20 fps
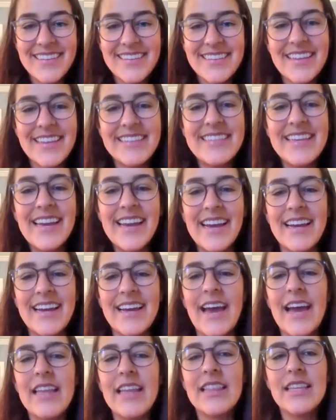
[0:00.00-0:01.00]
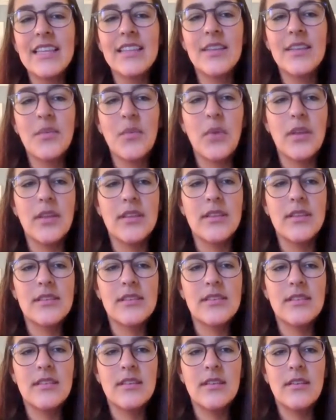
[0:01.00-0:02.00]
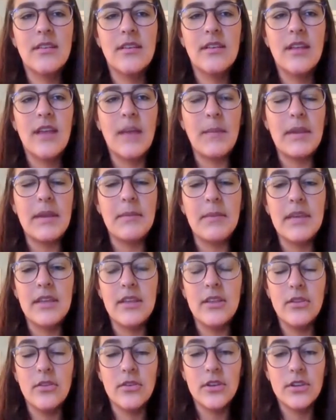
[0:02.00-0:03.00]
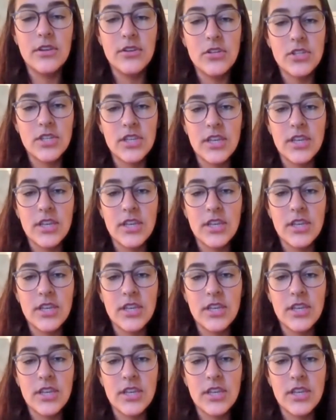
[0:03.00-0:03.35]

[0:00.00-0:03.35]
Yeah, I think that me and Laura usually